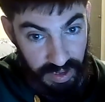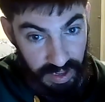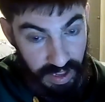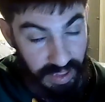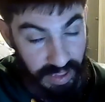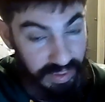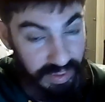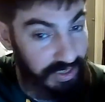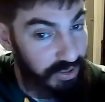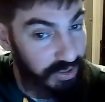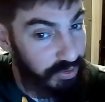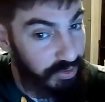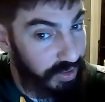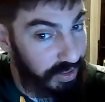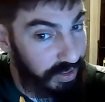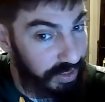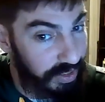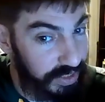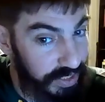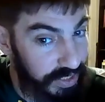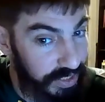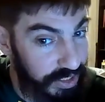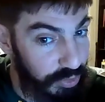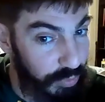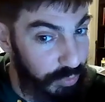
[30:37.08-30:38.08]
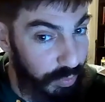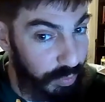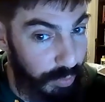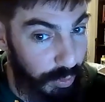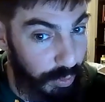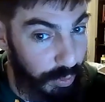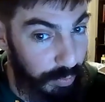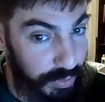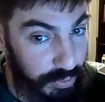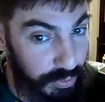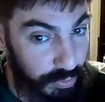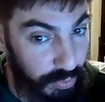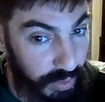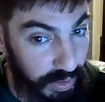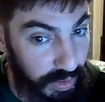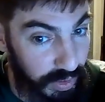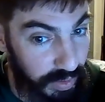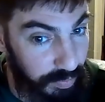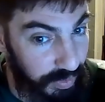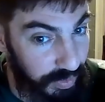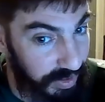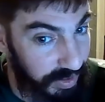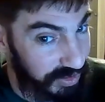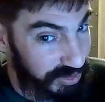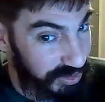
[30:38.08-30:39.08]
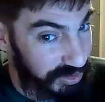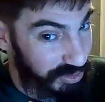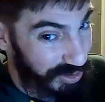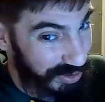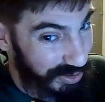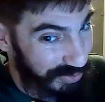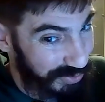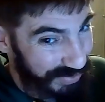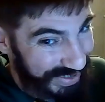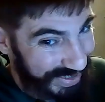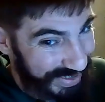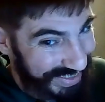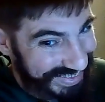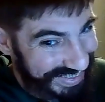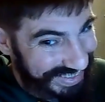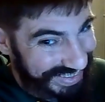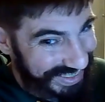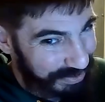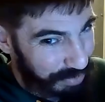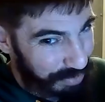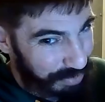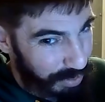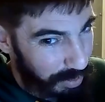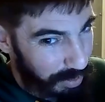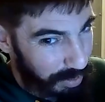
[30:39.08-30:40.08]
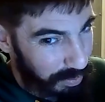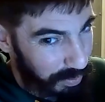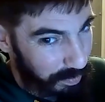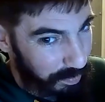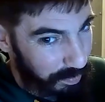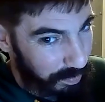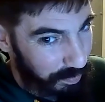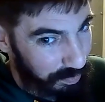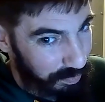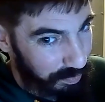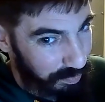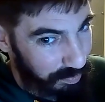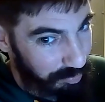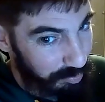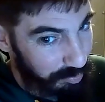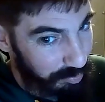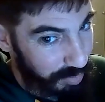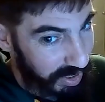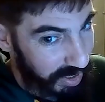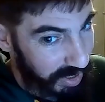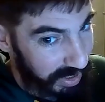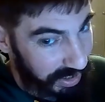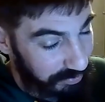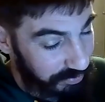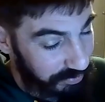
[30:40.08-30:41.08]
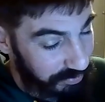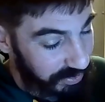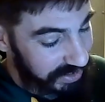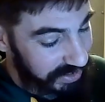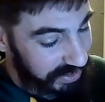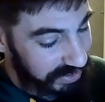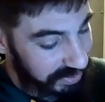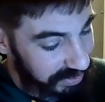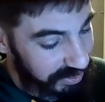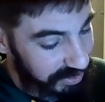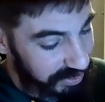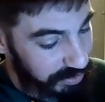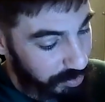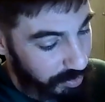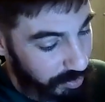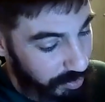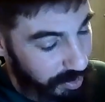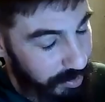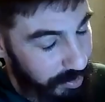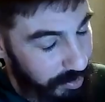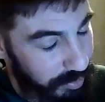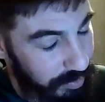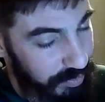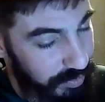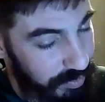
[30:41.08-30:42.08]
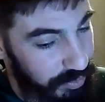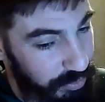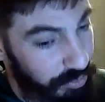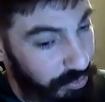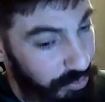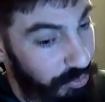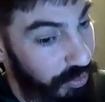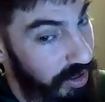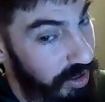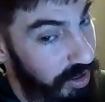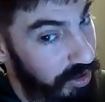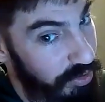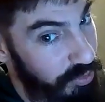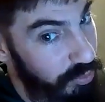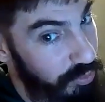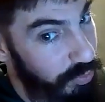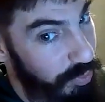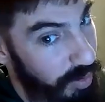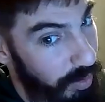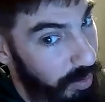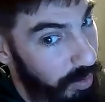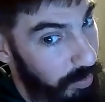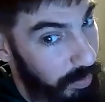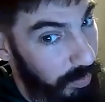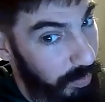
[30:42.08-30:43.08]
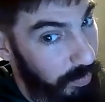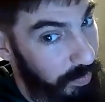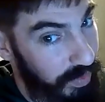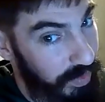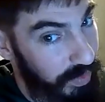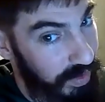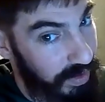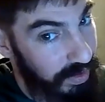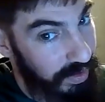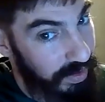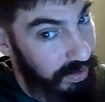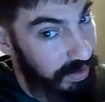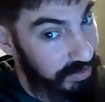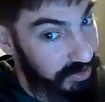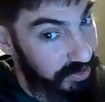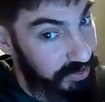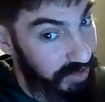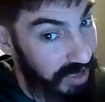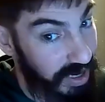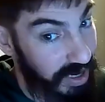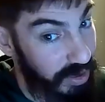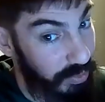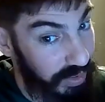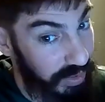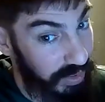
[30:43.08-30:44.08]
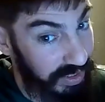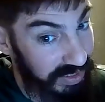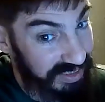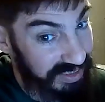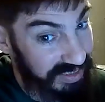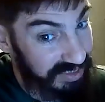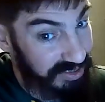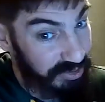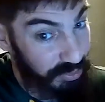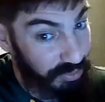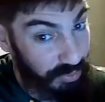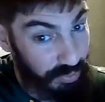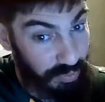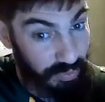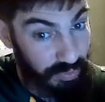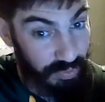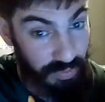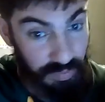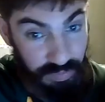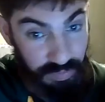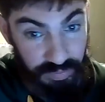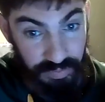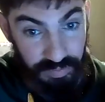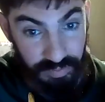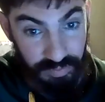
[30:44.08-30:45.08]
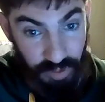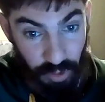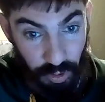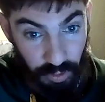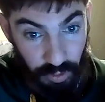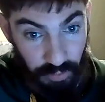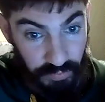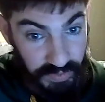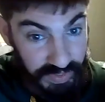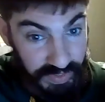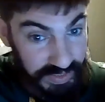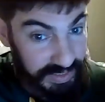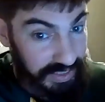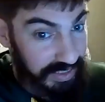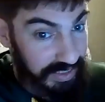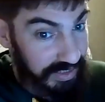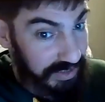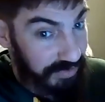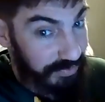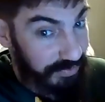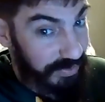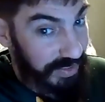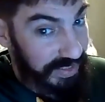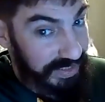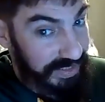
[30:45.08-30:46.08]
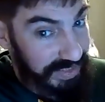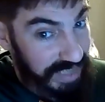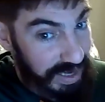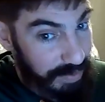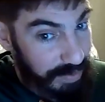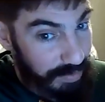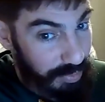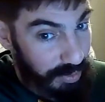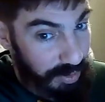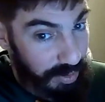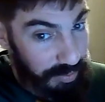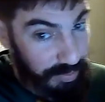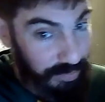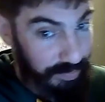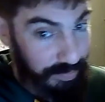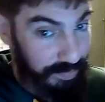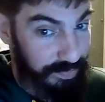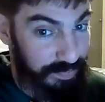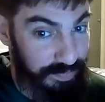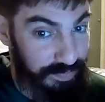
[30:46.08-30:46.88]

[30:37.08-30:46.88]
And then you can continue in perpetuity because you're going to fix this problem. But in fixing this problem, you create a new problem. So now we get to do all of these things to fix that problem.